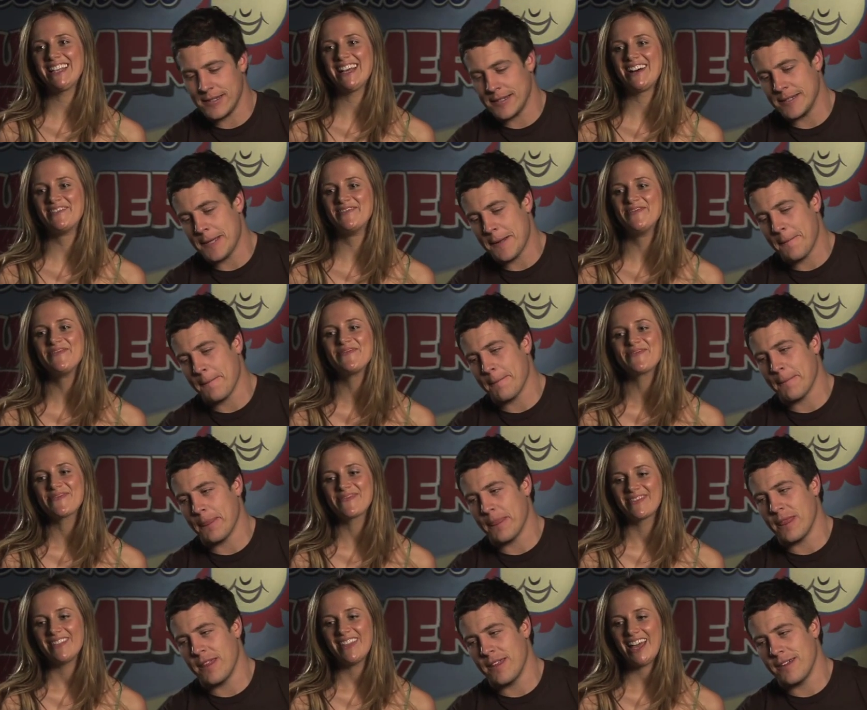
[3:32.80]
Speaker 1: um,
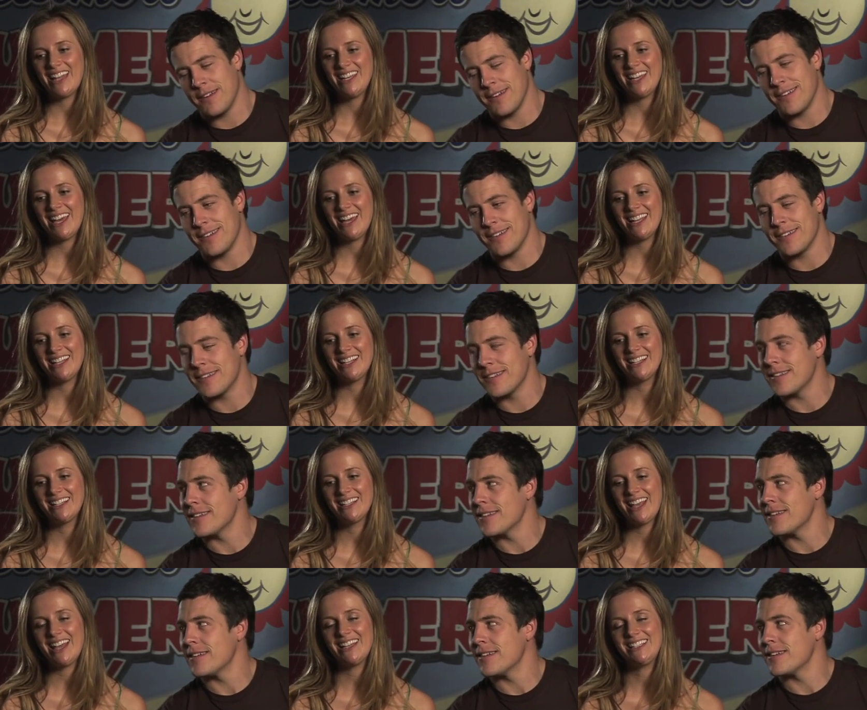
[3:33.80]
and get
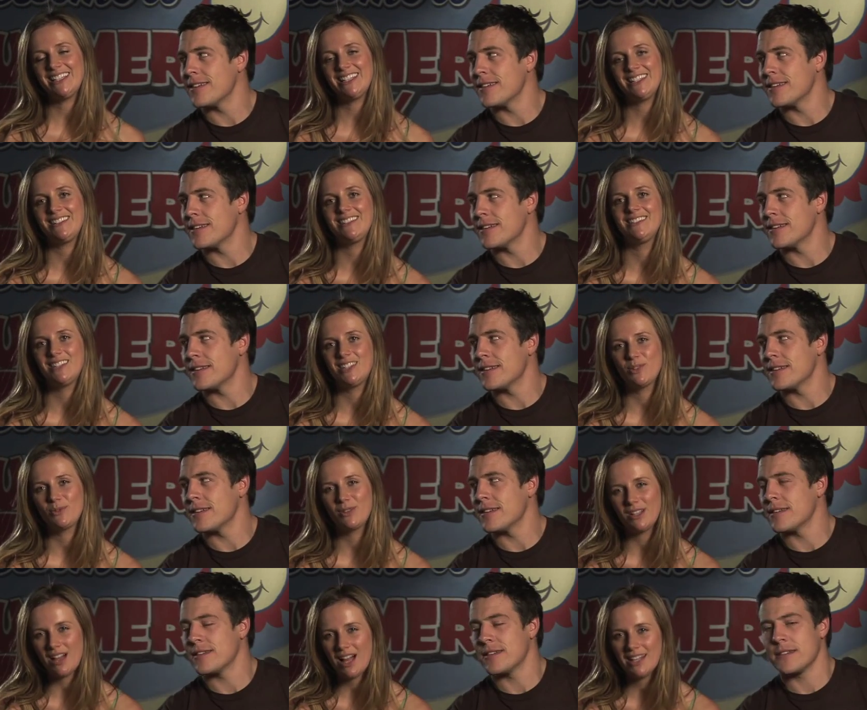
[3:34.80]
Casey to
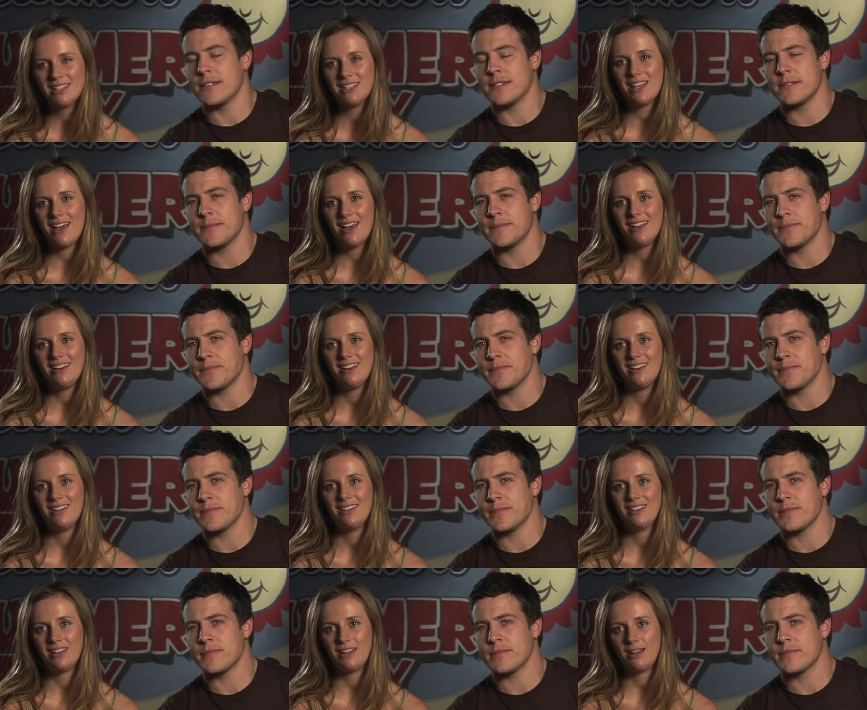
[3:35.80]
realize that
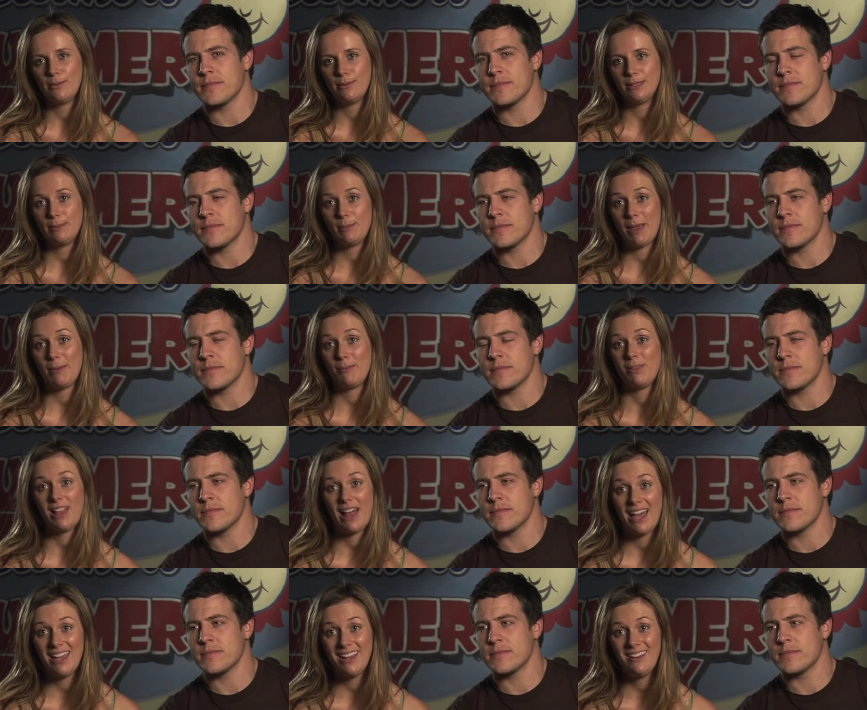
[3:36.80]
that he was being
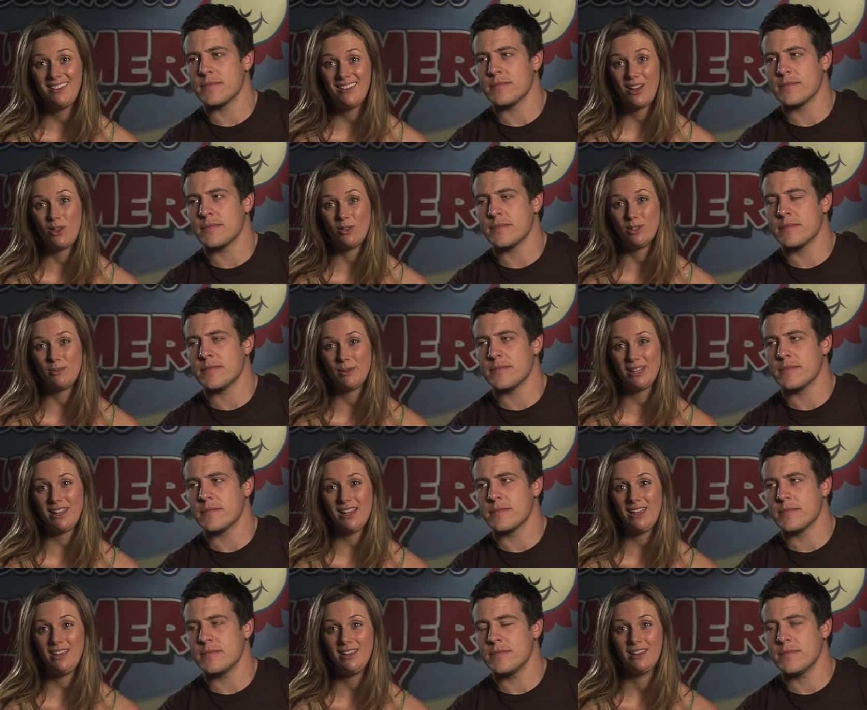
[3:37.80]
played
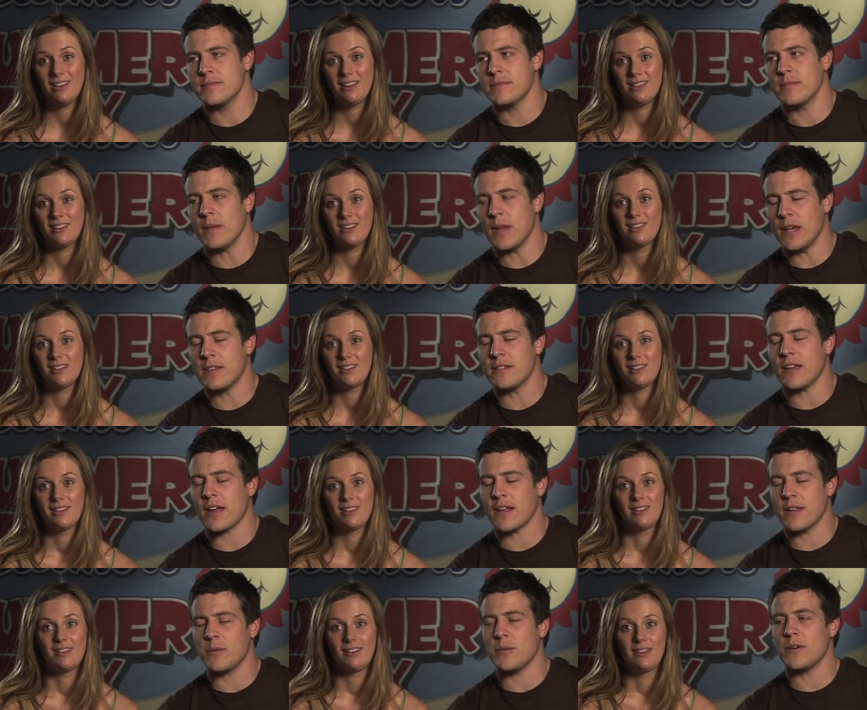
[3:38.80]
ultimately.
Speaker 2: Mm,
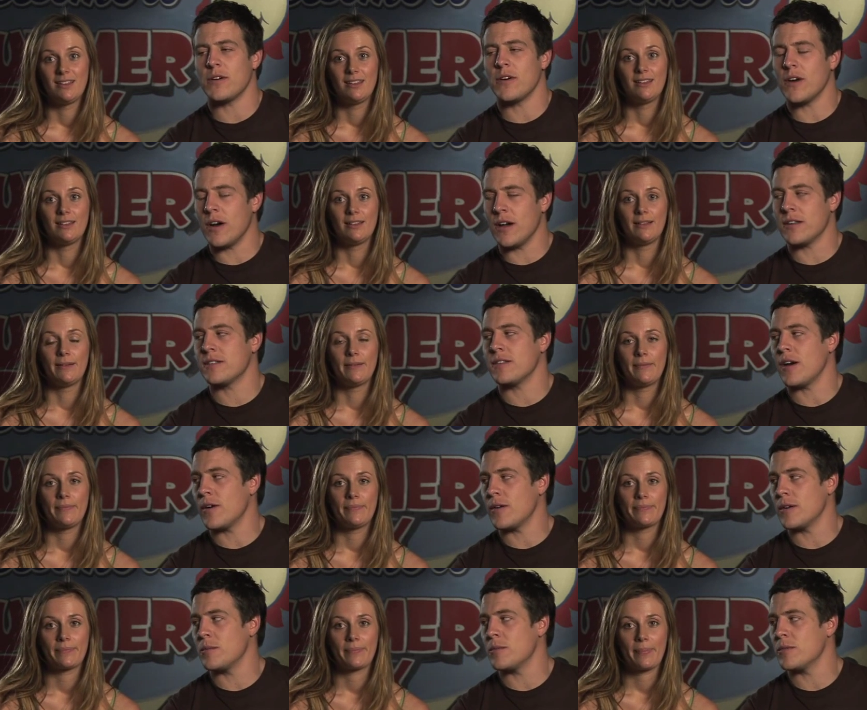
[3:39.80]
exactly what I
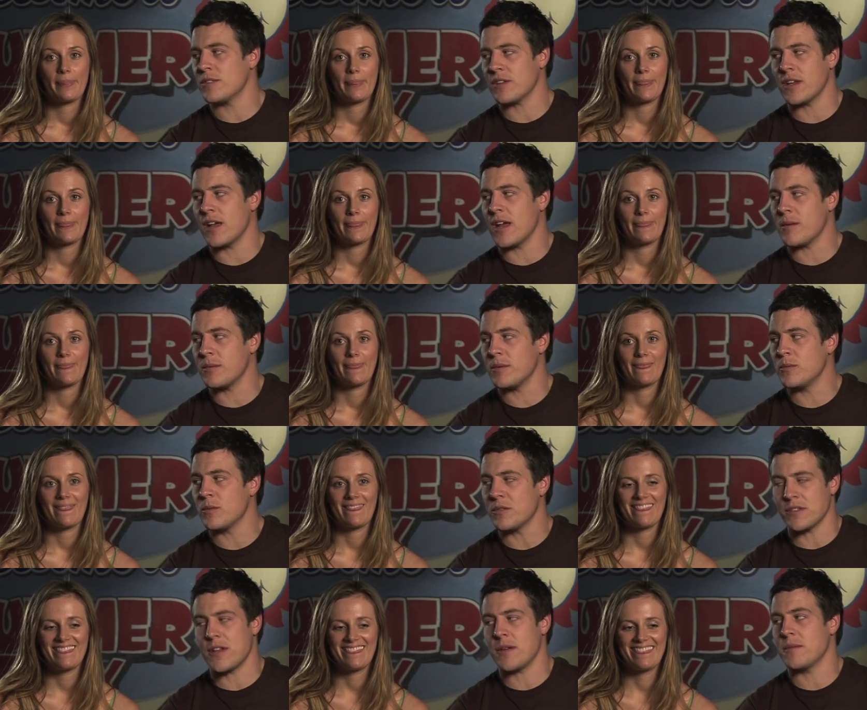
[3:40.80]
told him was going to happen
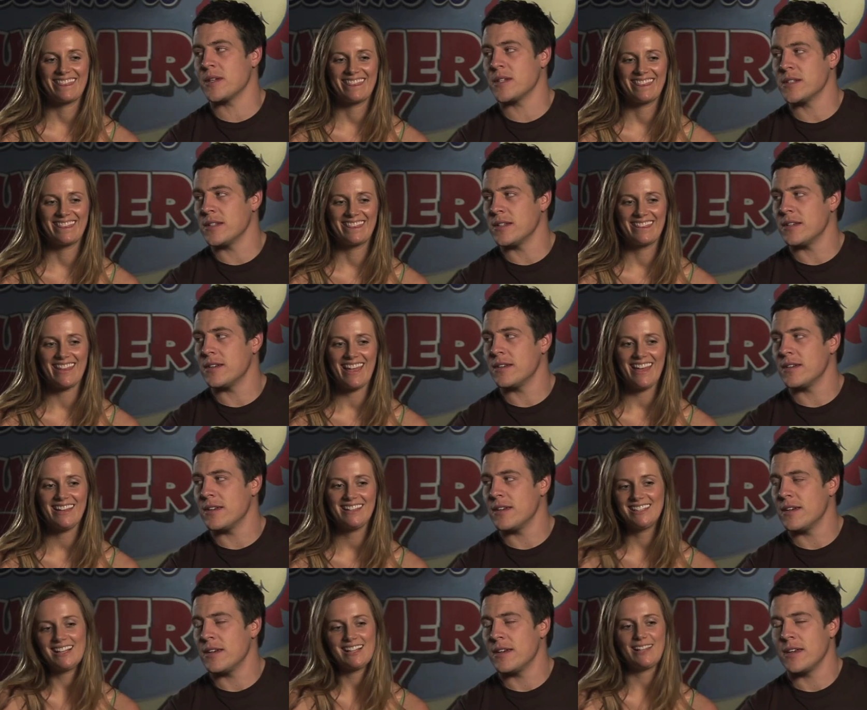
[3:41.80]
was happening.
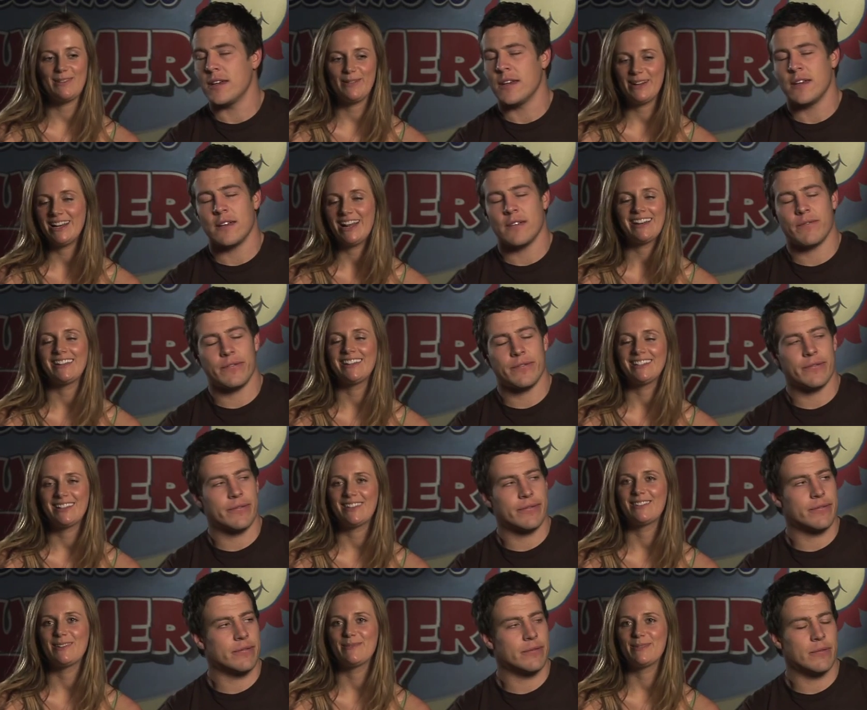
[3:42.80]
Speaker 1: Exactly what Natalie
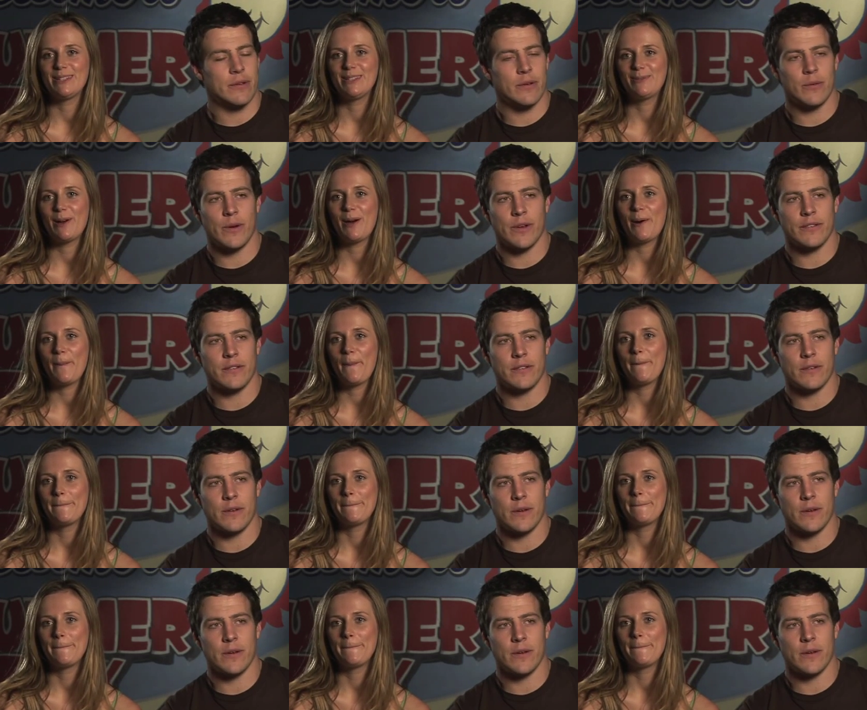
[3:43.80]
told him as well.